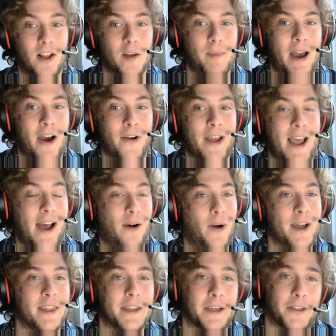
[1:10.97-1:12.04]
about how
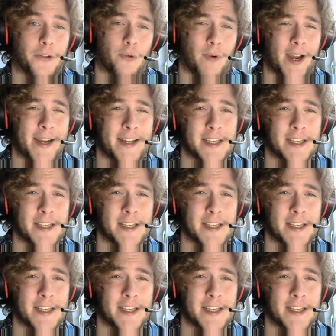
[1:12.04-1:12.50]
I think the right